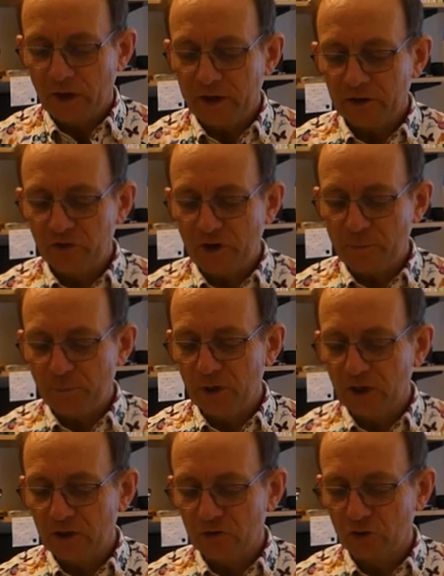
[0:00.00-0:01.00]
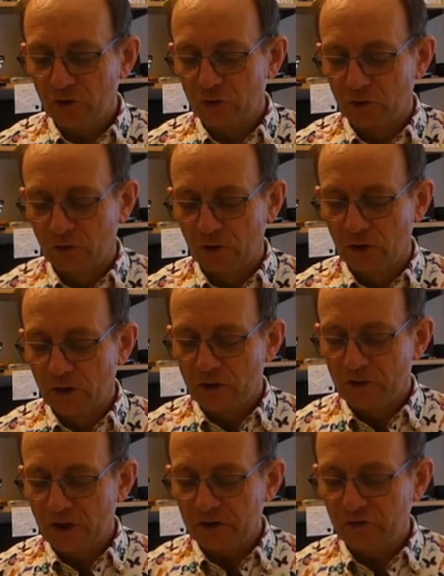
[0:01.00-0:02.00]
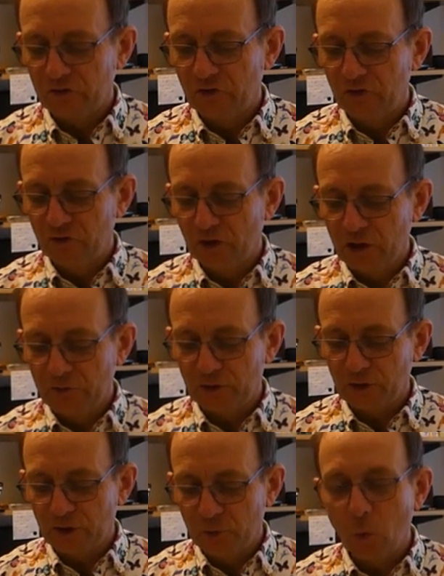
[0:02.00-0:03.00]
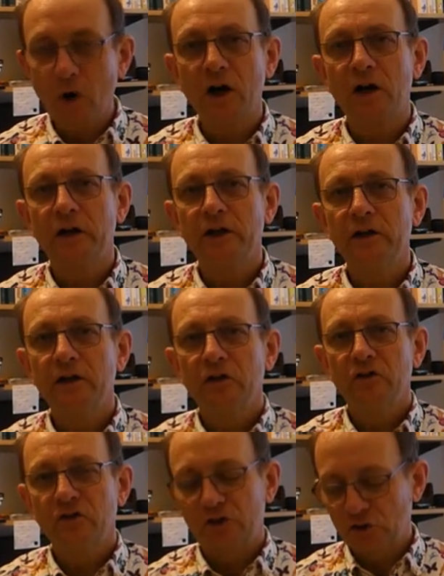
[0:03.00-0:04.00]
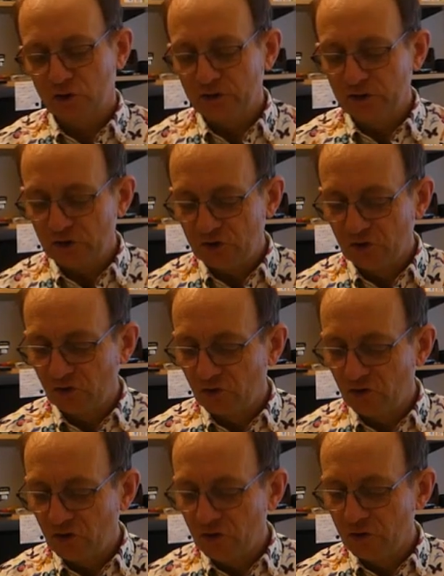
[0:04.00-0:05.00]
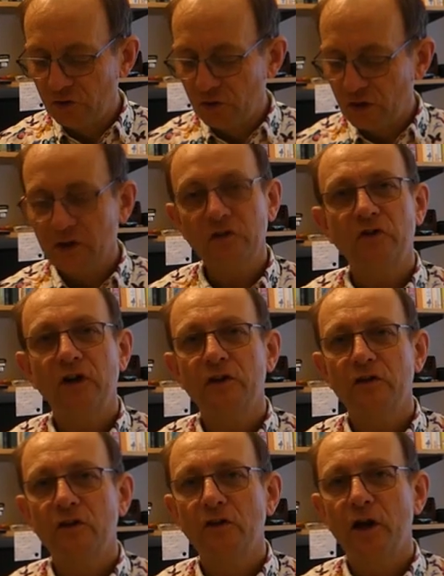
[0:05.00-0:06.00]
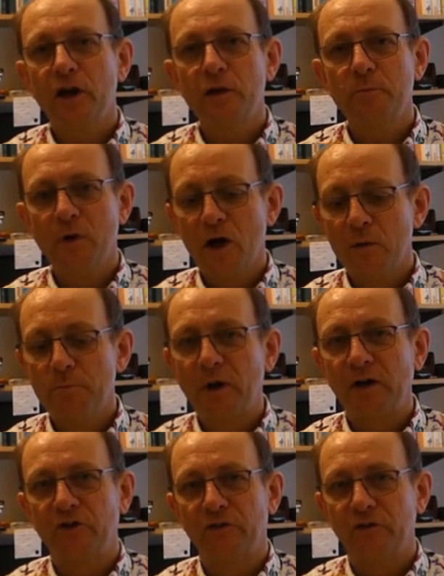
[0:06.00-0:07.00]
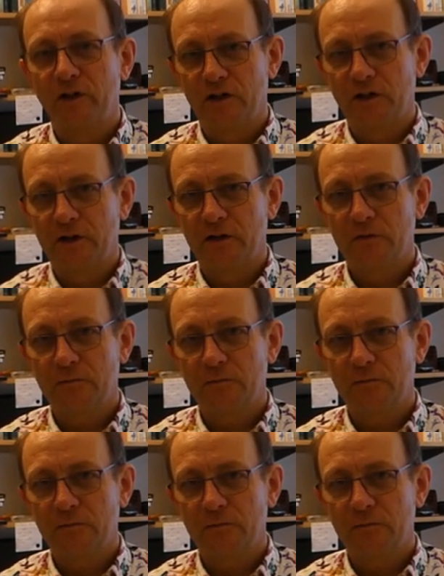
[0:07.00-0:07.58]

Exemplar to all, thus deservedly why such creatures as you take the name butterfly.